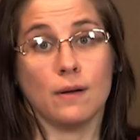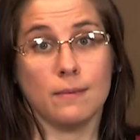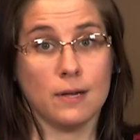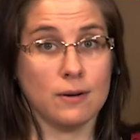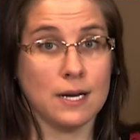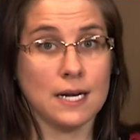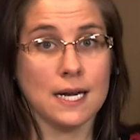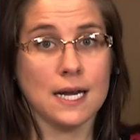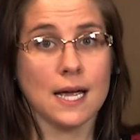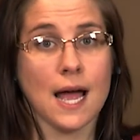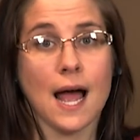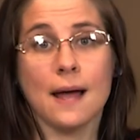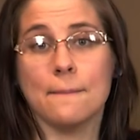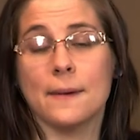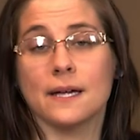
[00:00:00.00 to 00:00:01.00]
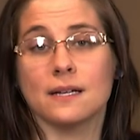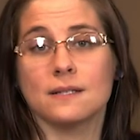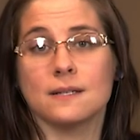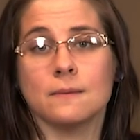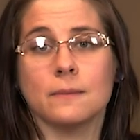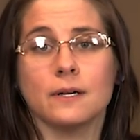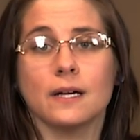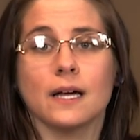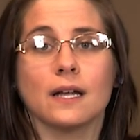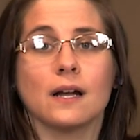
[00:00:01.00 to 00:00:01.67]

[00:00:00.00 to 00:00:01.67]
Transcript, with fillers: W D D, I'm Meaghan Ziemba,